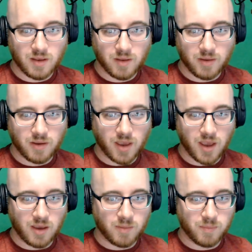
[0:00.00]

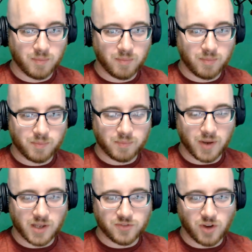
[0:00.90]
Okay. Pause
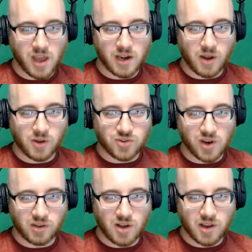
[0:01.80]
for edit. I was trying to
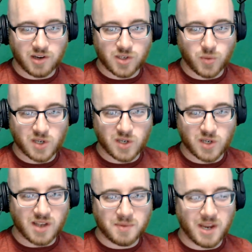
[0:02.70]
log into Twitch, but it's
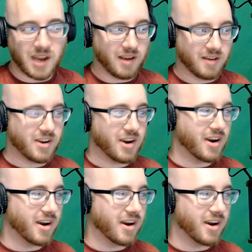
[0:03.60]
updating. Grr.